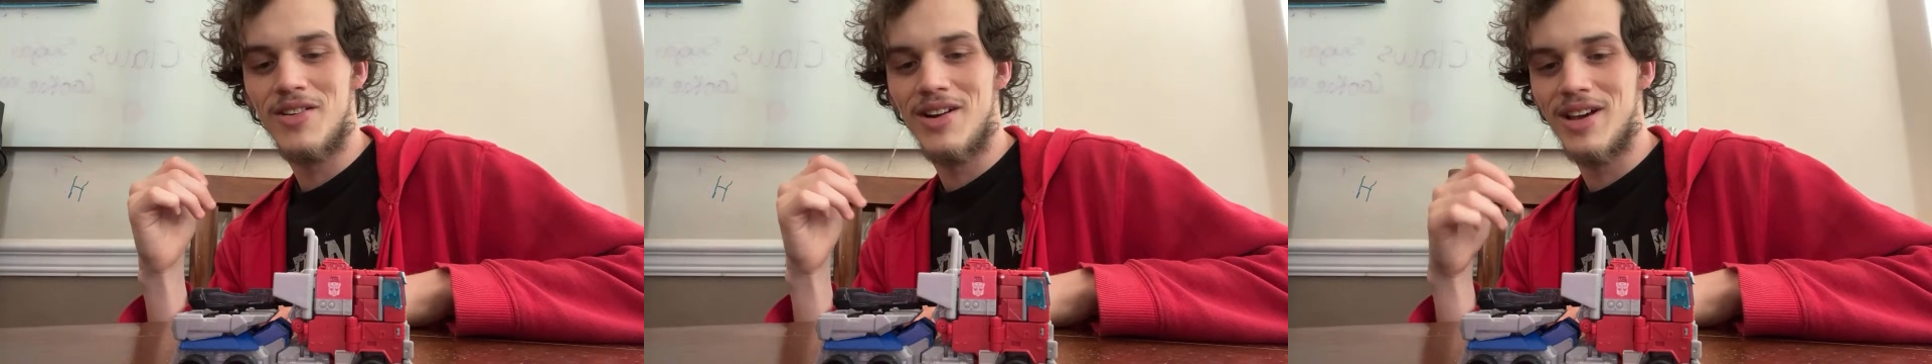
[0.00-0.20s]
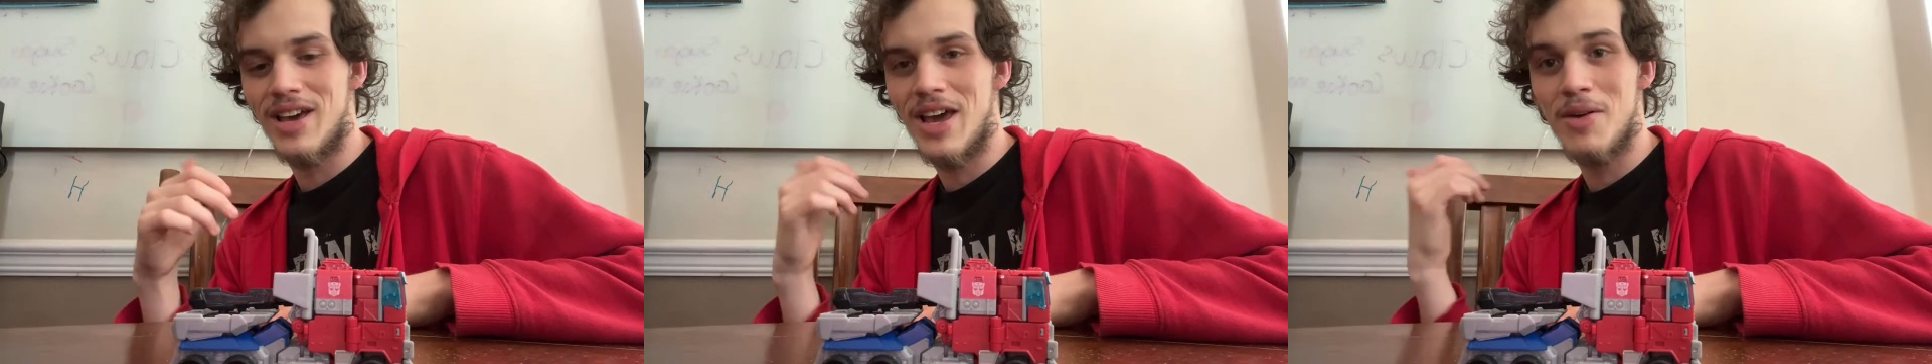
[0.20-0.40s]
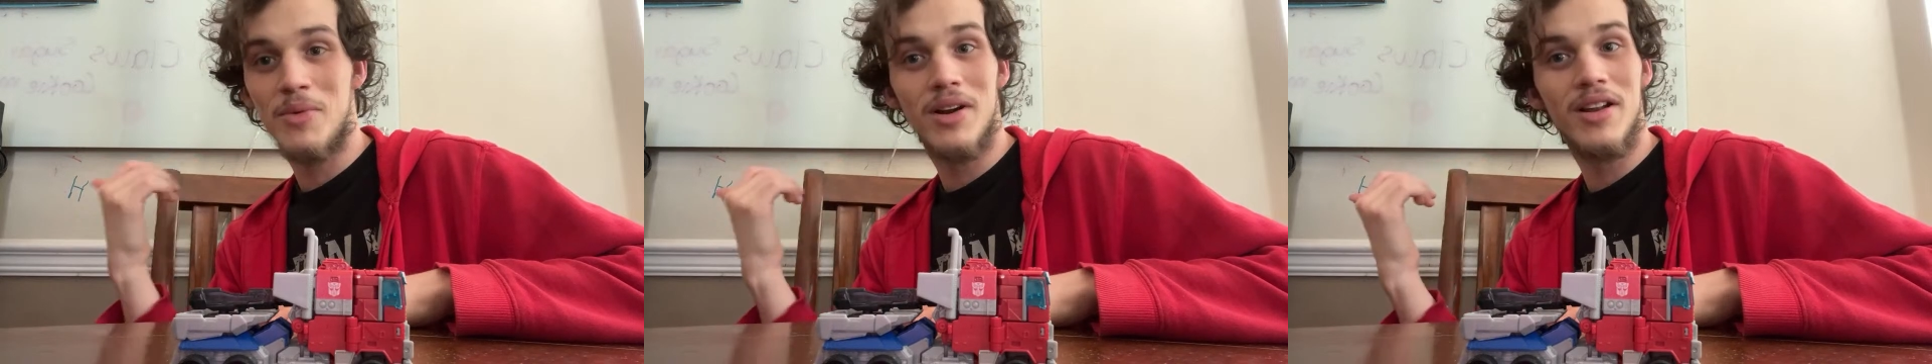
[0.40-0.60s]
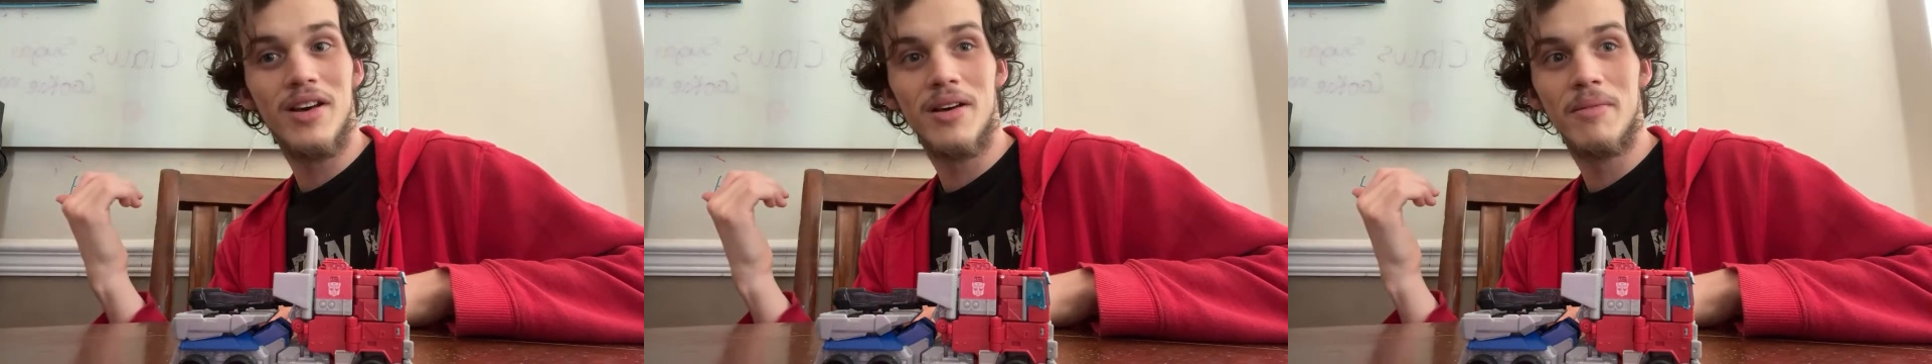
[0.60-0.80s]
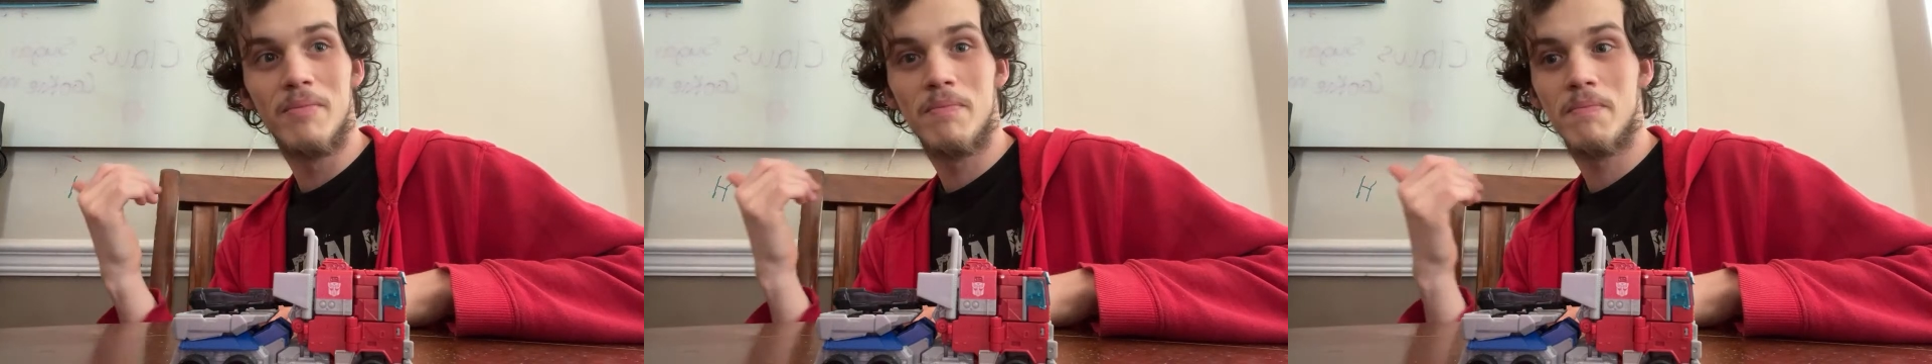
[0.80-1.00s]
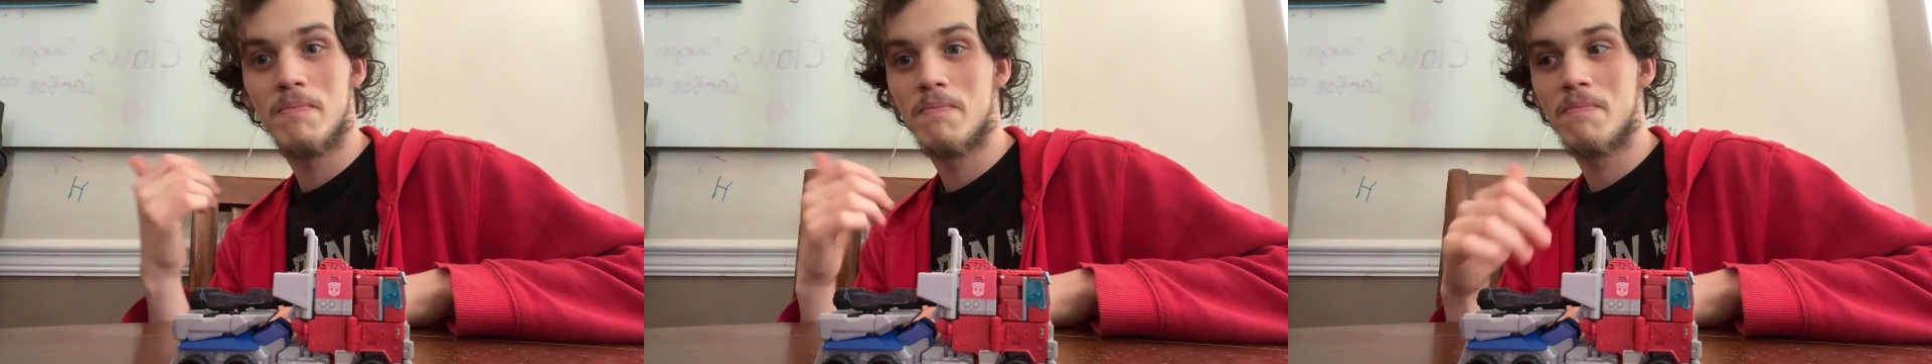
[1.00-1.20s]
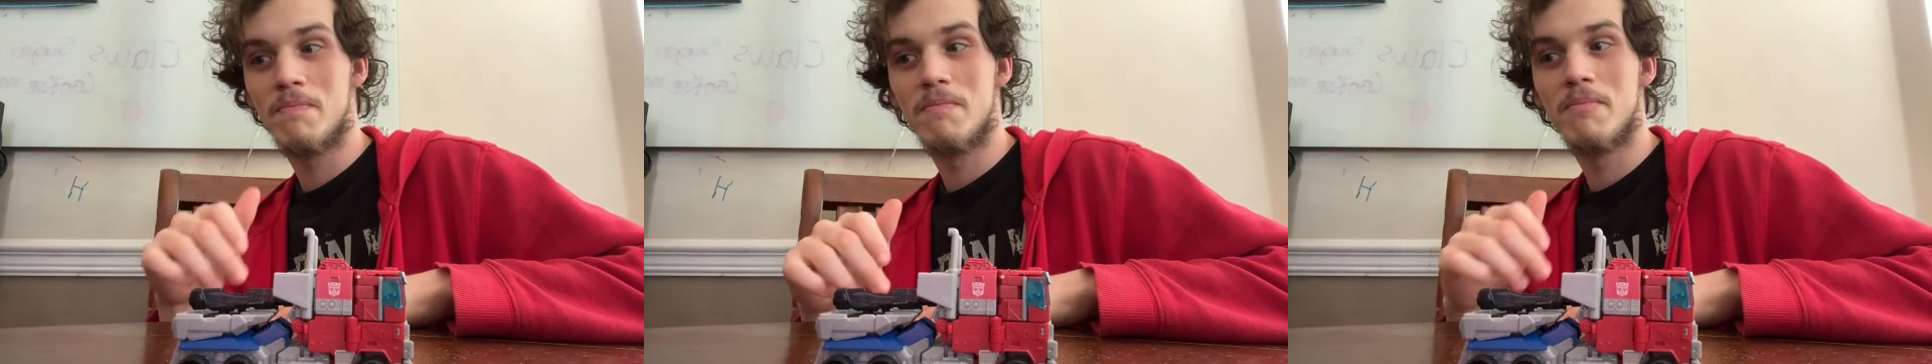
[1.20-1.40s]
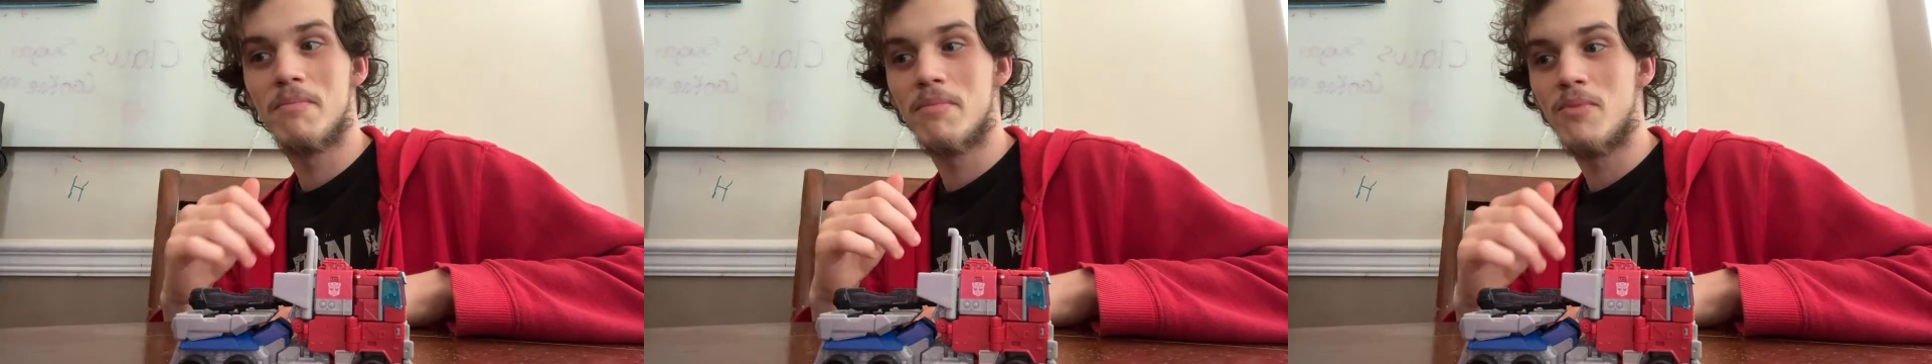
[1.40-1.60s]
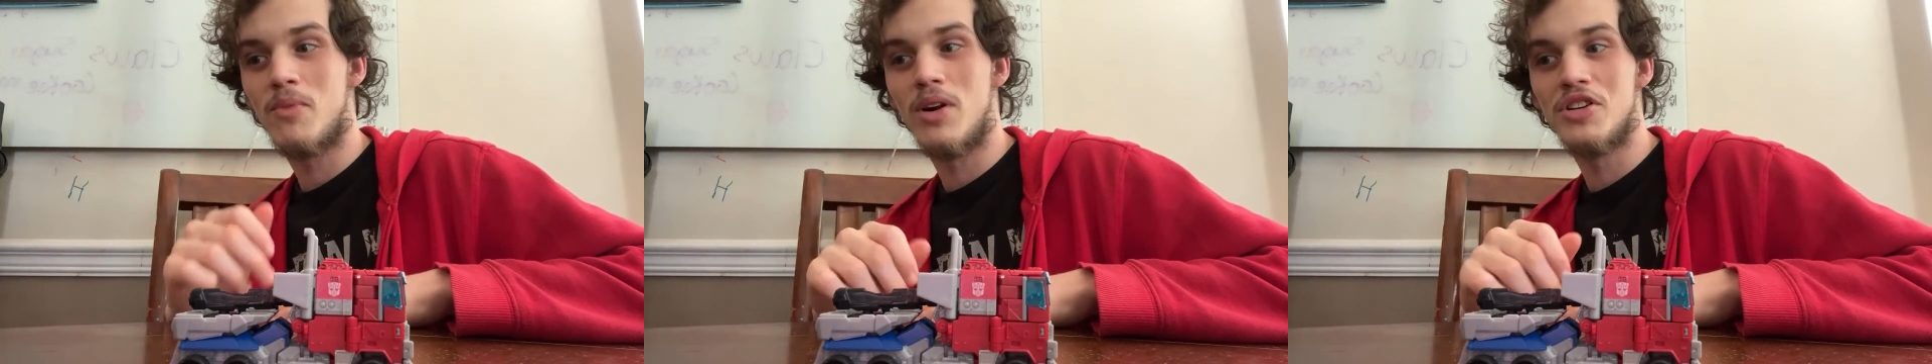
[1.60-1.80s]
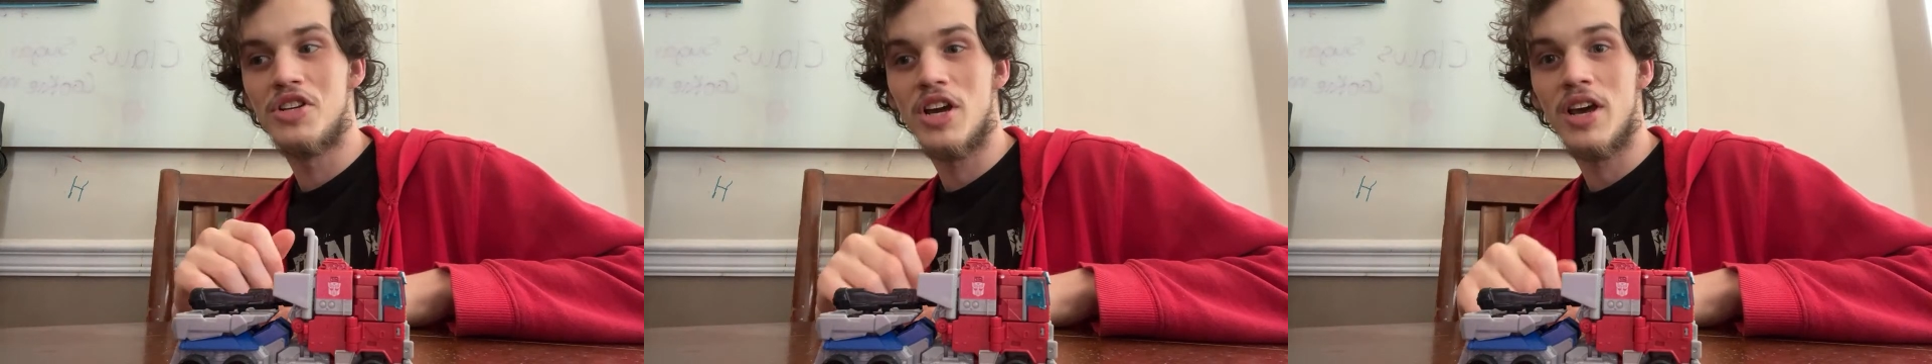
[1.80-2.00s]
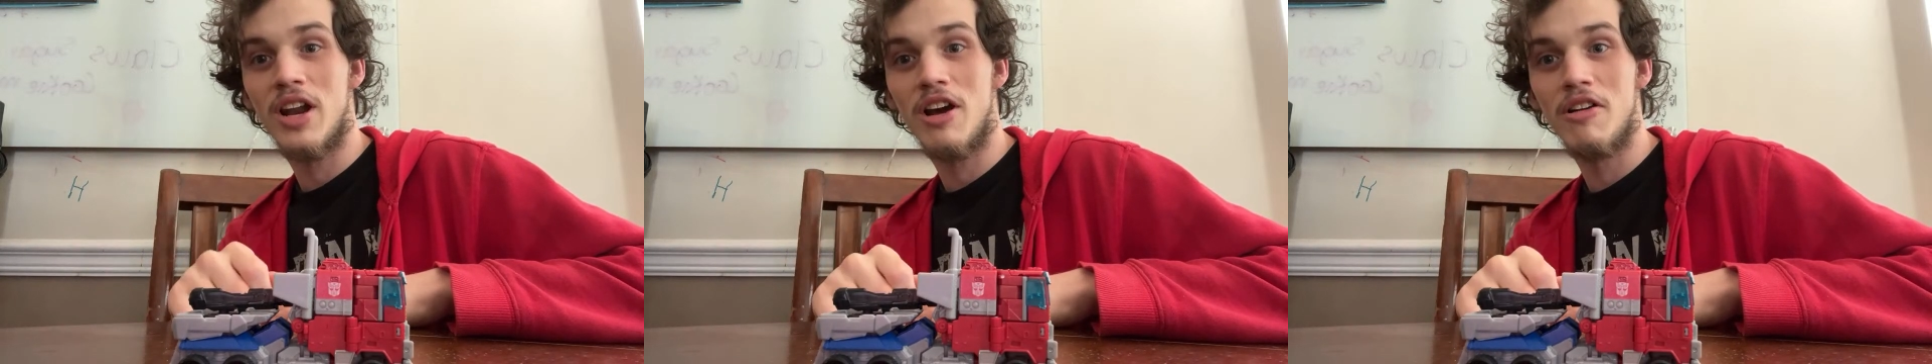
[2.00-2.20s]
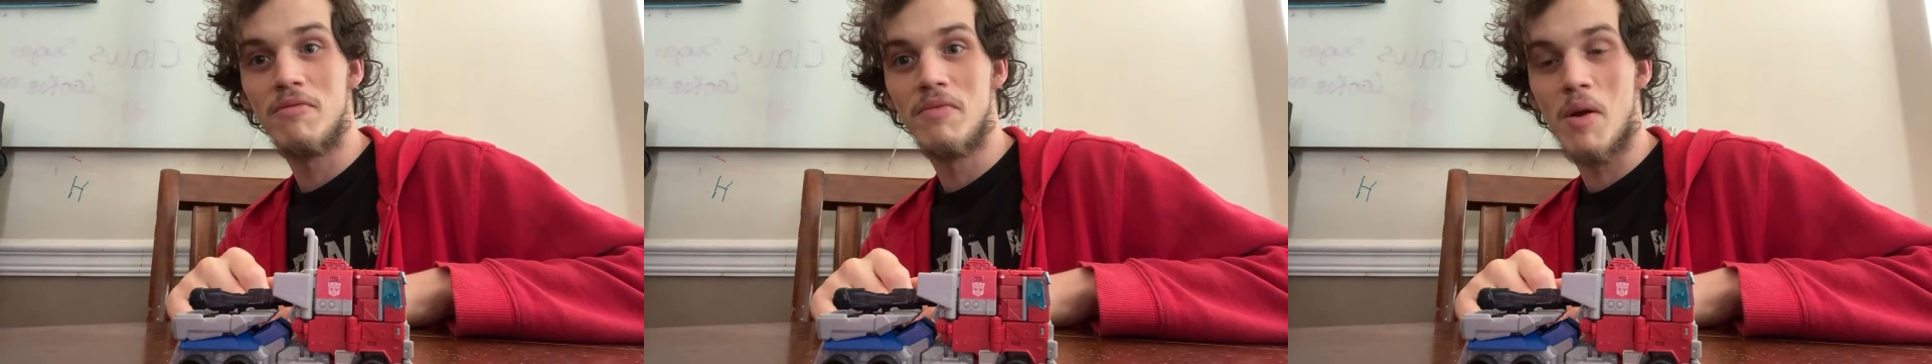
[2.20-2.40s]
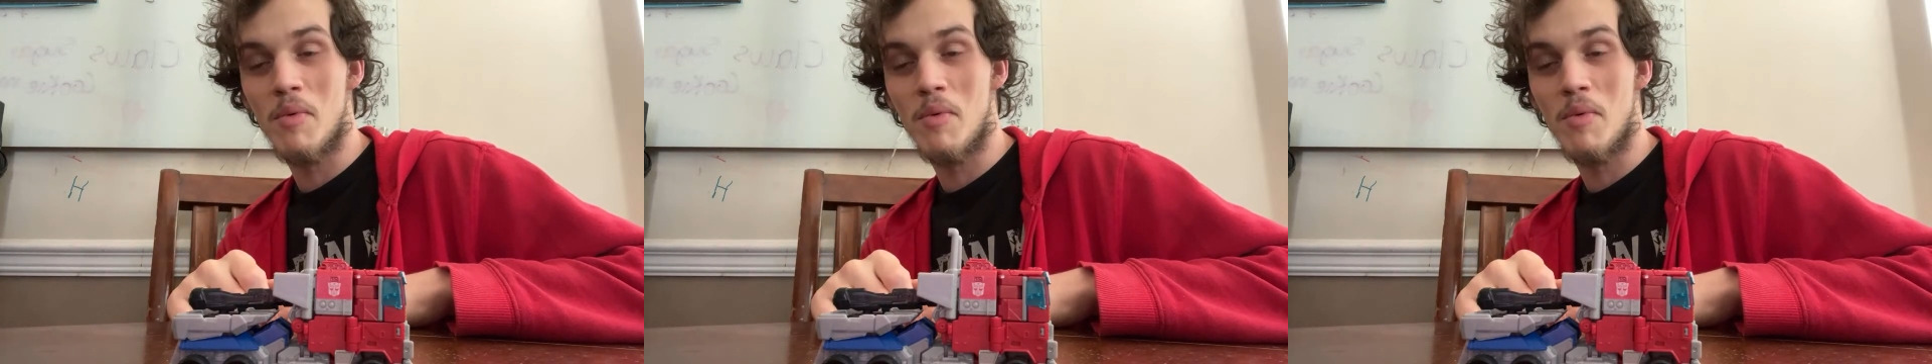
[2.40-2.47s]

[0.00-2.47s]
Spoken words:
they were like, "Hey, want to check it out?"